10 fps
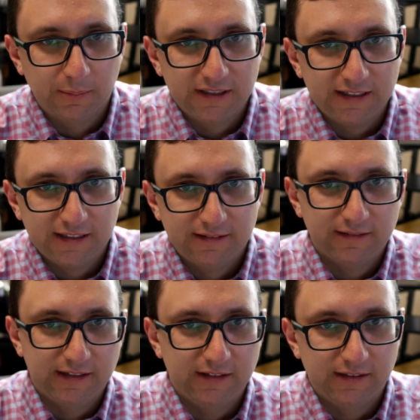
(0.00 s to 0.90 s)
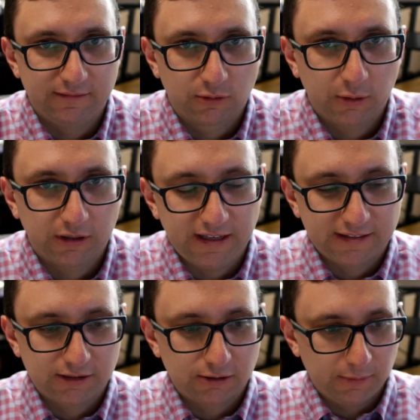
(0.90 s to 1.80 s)
put the binky in, and then
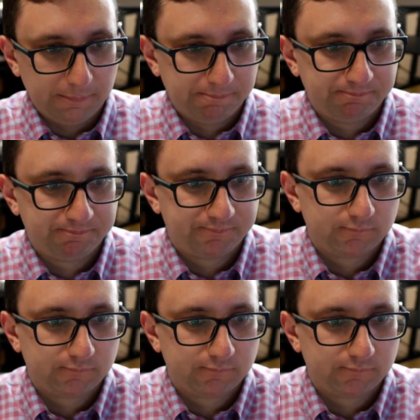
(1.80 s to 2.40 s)
quickly exit the room.